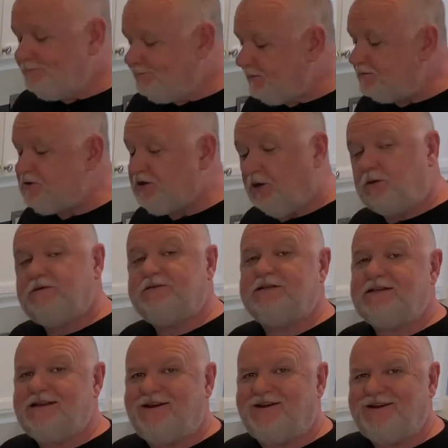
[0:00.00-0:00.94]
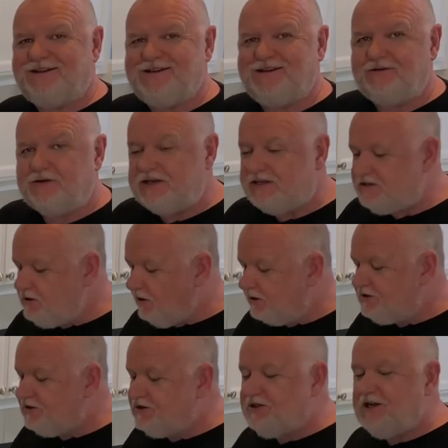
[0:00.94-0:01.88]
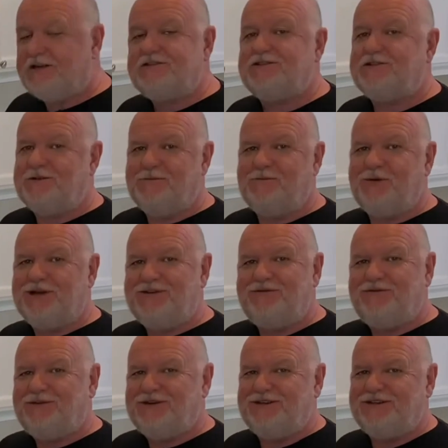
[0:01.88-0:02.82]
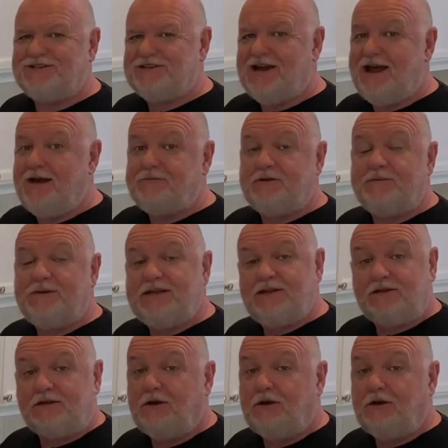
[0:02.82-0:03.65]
I'm told that the idea is not to touch them when you first have them in the